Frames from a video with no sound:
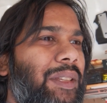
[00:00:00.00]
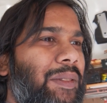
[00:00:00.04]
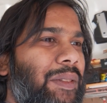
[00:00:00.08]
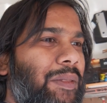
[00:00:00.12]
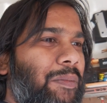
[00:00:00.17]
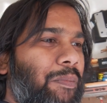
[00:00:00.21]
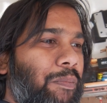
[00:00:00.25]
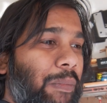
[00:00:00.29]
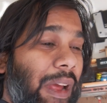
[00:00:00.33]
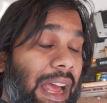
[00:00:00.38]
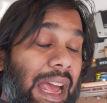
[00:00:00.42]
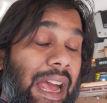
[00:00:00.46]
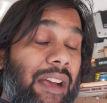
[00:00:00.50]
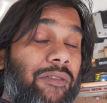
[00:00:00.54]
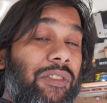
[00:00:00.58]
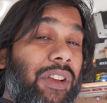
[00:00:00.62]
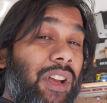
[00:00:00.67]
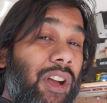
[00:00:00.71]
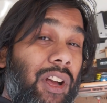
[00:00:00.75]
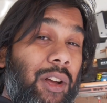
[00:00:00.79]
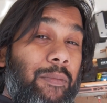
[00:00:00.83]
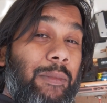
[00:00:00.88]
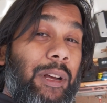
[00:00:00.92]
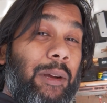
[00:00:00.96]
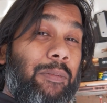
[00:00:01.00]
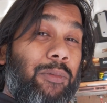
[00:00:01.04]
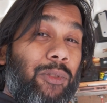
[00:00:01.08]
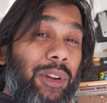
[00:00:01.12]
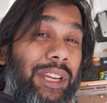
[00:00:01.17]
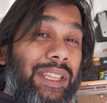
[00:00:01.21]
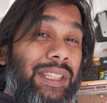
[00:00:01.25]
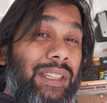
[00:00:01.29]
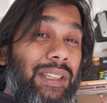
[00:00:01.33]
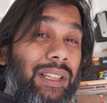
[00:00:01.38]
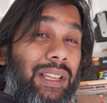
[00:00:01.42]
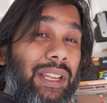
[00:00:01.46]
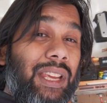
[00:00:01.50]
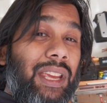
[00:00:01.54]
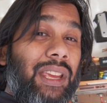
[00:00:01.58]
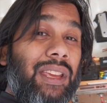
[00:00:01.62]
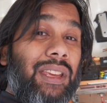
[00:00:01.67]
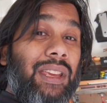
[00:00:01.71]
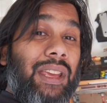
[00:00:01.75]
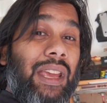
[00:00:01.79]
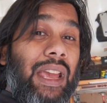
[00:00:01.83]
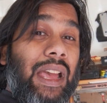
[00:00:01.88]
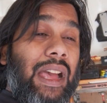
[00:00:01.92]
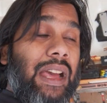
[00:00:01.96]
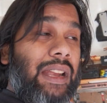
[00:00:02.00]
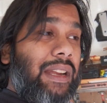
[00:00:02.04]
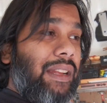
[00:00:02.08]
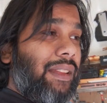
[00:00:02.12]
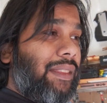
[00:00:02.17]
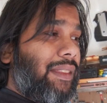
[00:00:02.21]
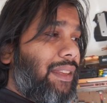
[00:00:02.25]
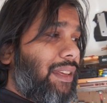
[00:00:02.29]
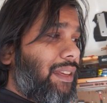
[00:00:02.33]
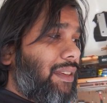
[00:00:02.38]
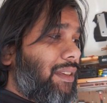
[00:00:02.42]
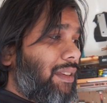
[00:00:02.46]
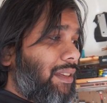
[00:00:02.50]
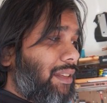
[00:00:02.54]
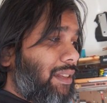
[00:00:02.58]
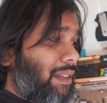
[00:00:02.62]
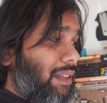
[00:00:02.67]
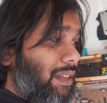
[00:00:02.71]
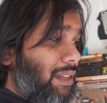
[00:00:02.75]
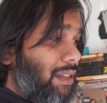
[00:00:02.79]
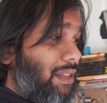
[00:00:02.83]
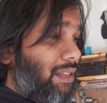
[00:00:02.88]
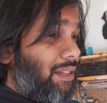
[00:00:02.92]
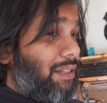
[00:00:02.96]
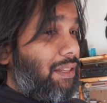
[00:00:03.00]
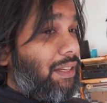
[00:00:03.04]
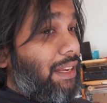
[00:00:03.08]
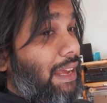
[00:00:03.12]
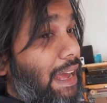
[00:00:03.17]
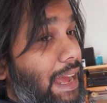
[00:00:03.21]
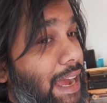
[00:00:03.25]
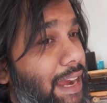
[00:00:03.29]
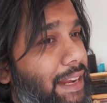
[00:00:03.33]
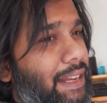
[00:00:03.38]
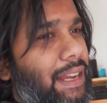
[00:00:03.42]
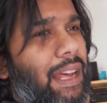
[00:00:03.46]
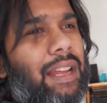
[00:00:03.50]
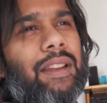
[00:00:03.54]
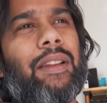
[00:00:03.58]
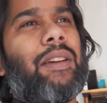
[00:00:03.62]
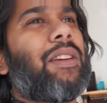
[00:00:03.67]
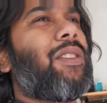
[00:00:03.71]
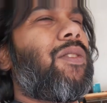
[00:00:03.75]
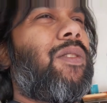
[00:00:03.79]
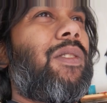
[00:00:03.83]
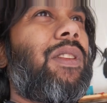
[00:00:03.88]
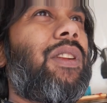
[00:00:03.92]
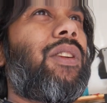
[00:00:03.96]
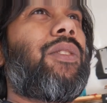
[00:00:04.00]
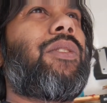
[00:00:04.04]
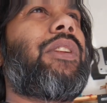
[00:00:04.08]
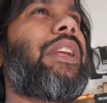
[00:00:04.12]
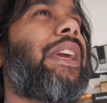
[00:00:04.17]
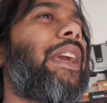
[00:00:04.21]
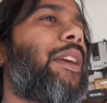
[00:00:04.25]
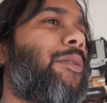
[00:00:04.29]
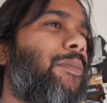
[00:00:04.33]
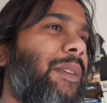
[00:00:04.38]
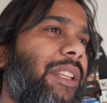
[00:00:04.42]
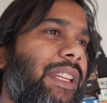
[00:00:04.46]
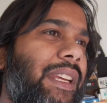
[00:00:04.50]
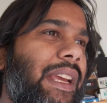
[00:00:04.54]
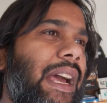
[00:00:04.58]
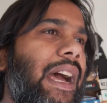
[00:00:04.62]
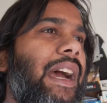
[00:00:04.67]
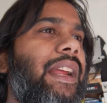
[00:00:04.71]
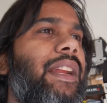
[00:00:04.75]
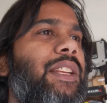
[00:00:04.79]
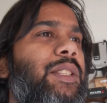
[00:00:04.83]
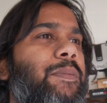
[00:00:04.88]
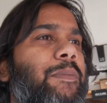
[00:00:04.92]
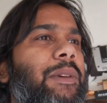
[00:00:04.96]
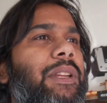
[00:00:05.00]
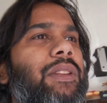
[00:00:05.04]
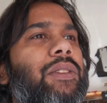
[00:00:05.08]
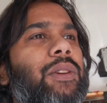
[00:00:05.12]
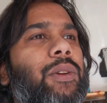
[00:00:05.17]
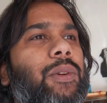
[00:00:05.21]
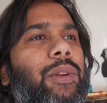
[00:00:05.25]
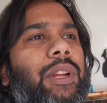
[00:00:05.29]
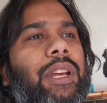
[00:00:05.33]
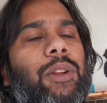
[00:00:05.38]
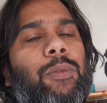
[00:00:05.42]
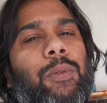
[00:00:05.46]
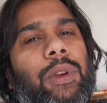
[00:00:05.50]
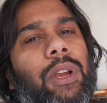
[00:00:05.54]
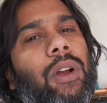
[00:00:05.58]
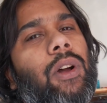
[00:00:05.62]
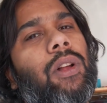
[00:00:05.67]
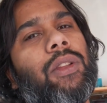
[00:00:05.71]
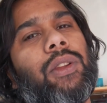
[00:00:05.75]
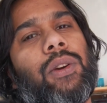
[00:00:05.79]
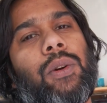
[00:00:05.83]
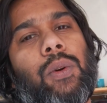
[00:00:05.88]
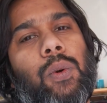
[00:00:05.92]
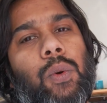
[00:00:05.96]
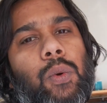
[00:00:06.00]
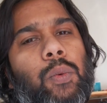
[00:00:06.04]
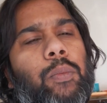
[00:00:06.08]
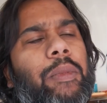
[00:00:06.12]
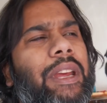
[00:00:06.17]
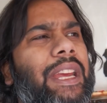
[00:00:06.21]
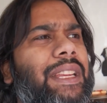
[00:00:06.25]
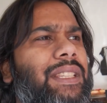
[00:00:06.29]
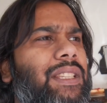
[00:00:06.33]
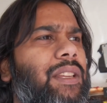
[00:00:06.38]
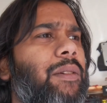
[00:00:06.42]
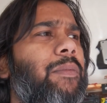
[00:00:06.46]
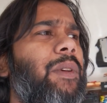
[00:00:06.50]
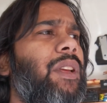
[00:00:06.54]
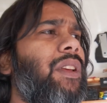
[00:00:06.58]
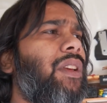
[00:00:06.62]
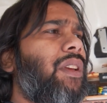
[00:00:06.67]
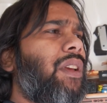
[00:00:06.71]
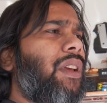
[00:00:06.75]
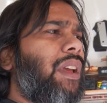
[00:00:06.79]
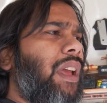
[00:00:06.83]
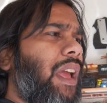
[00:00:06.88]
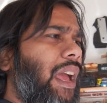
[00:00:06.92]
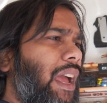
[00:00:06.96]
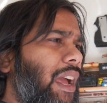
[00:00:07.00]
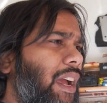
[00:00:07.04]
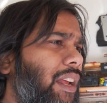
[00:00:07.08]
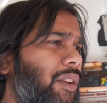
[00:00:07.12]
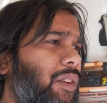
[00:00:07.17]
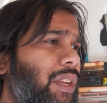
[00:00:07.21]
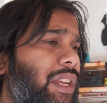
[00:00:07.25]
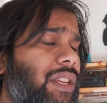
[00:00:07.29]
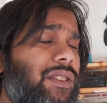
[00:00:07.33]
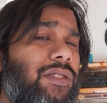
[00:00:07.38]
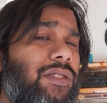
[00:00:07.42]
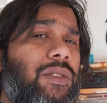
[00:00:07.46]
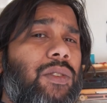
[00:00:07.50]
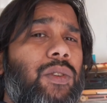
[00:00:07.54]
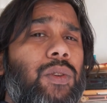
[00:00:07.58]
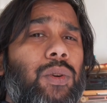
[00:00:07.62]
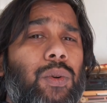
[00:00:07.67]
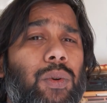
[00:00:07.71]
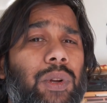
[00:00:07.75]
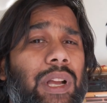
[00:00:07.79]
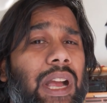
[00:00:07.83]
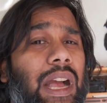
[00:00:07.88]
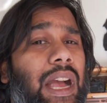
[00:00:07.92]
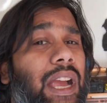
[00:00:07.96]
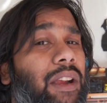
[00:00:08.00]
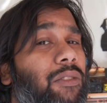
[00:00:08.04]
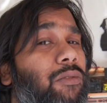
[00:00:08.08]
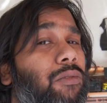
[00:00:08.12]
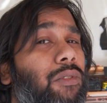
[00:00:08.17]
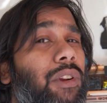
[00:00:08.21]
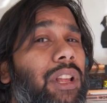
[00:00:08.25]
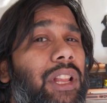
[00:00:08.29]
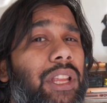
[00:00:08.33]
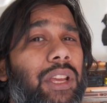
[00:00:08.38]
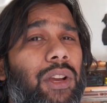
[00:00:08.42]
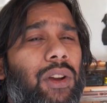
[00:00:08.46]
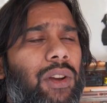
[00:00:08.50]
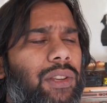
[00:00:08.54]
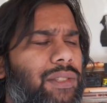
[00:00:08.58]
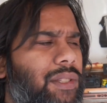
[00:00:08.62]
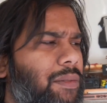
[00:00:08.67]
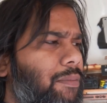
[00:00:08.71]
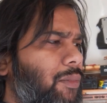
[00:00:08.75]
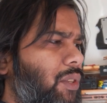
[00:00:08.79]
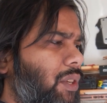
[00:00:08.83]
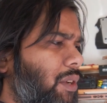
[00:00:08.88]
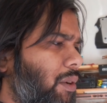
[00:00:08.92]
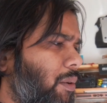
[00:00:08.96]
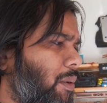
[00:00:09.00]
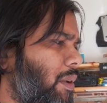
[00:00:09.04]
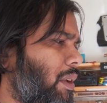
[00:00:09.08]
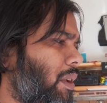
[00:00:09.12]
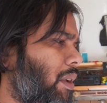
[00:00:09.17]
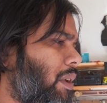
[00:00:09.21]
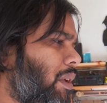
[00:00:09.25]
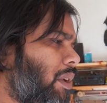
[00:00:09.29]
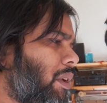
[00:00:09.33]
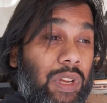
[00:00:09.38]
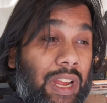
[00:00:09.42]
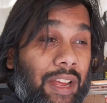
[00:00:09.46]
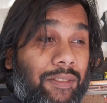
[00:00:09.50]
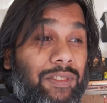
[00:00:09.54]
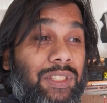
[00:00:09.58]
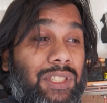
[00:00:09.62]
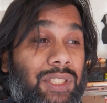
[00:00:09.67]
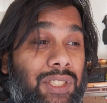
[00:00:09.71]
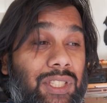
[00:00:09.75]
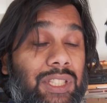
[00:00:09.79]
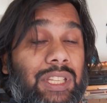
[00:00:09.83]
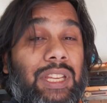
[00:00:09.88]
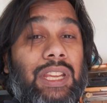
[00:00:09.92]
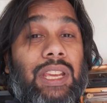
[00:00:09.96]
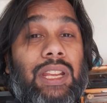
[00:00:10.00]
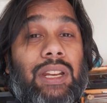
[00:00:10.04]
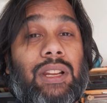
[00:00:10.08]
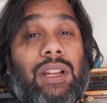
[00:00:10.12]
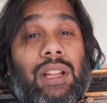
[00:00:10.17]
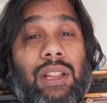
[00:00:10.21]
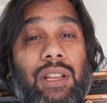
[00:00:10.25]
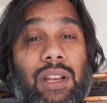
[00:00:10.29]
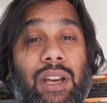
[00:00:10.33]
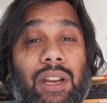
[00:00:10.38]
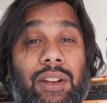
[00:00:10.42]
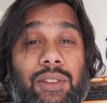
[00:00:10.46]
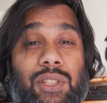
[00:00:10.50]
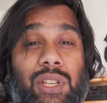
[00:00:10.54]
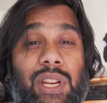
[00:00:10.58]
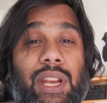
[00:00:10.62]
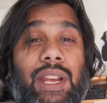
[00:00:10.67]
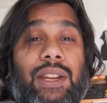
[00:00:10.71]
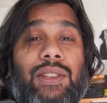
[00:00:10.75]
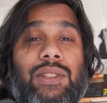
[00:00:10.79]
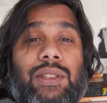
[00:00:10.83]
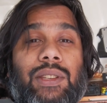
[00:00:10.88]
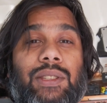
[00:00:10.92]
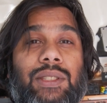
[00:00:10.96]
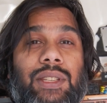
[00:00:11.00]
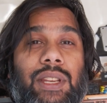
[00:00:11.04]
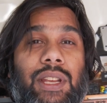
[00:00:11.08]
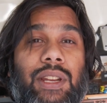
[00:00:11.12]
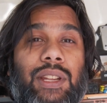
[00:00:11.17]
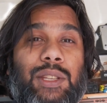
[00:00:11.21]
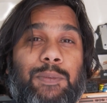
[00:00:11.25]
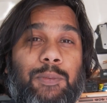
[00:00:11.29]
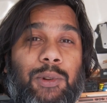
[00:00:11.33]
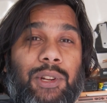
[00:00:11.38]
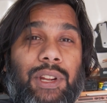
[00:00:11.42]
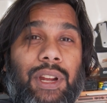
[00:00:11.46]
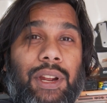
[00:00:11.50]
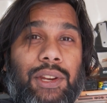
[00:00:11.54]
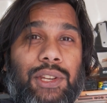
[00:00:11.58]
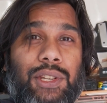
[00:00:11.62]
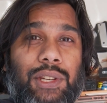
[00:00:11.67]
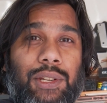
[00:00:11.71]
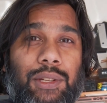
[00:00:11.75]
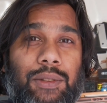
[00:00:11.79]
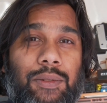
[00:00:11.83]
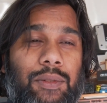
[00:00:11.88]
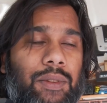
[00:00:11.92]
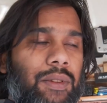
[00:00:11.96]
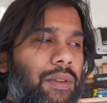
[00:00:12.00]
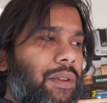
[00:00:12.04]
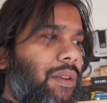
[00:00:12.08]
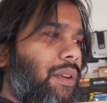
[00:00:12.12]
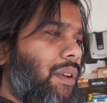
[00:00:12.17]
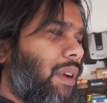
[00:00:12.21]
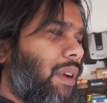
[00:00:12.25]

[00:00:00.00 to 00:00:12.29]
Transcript: this have come up recently, and I think uh, the guy, I'm not calling him names, but the guy that's been doing it, we all know who makes him, and he's a cool guy, really awesome dude. I've seen a lot of changes in his production,